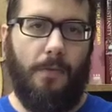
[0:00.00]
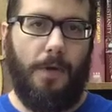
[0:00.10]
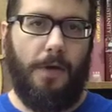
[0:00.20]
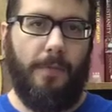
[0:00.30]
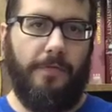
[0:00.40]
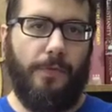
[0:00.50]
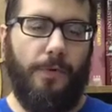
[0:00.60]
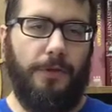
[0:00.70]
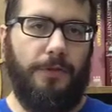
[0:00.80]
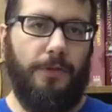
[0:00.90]
Welcome,
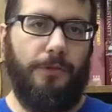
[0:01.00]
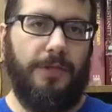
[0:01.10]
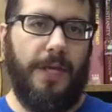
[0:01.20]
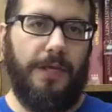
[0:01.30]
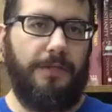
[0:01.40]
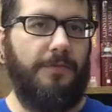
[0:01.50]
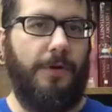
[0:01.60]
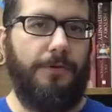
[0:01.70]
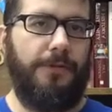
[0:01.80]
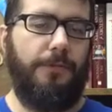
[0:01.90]
everyone, to today's
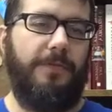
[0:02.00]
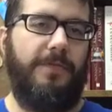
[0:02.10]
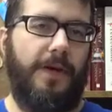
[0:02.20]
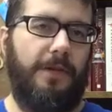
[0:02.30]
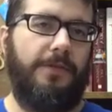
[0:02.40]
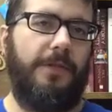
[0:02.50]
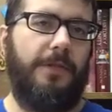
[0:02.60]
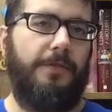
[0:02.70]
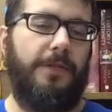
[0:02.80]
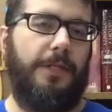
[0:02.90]
devotion. We find
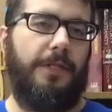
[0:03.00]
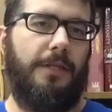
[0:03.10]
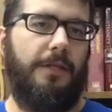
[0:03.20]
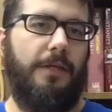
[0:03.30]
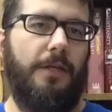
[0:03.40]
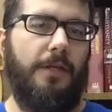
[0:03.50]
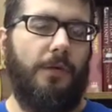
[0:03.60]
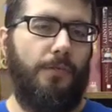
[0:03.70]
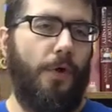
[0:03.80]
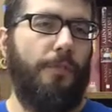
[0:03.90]
ourselves in
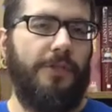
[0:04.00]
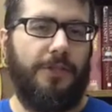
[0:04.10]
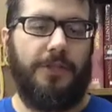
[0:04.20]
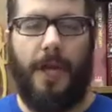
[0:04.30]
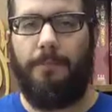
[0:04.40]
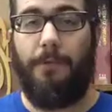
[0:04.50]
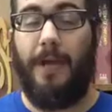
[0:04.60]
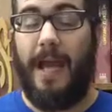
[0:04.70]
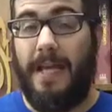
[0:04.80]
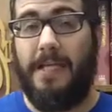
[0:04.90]
Romans
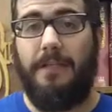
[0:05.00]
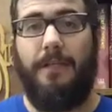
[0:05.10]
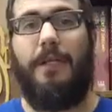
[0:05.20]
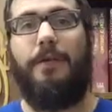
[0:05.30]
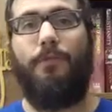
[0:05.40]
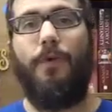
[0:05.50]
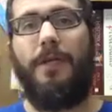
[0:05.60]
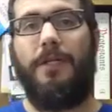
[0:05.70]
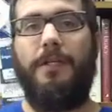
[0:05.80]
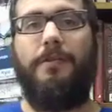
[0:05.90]
chapter 8 in
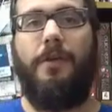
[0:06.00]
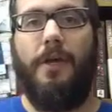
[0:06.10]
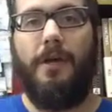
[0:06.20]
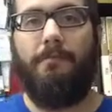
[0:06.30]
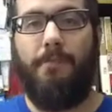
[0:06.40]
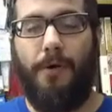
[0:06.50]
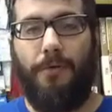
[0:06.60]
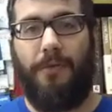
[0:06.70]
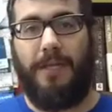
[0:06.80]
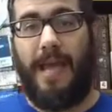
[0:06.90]
what is
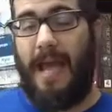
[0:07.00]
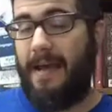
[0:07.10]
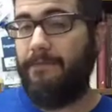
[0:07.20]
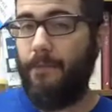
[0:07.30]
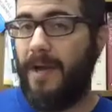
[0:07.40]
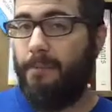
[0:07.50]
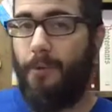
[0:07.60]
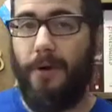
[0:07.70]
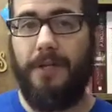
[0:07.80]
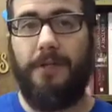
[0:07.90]
both the halfway
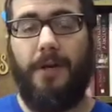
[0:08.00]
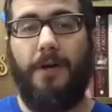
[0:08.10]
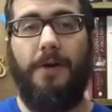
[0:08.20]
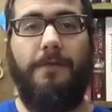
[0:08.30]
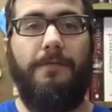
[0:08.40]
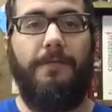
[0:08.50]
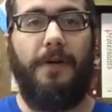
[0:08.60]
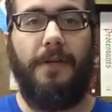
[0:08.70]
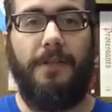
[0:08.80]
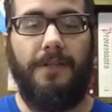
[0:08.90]
point of
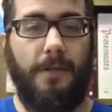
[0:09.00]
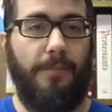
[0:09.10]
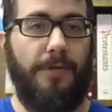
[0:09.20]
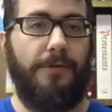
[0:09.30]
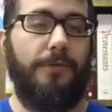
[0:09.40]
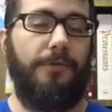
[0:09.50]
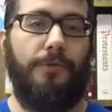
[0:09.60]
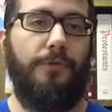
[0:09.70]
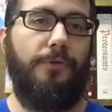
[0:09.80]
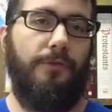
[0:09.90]
uh, this epistle
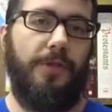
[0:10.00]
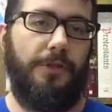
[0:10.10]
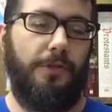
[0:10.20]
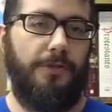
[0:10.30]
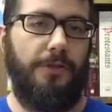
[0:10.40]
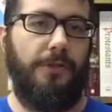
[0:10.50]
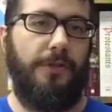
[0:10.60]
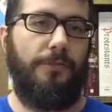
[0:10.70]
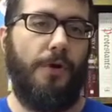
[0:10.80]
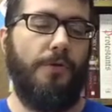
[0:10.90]
to the church in,
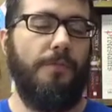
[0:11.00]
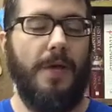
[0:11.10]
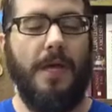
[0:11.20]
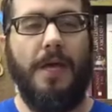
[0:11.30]
in, Rome.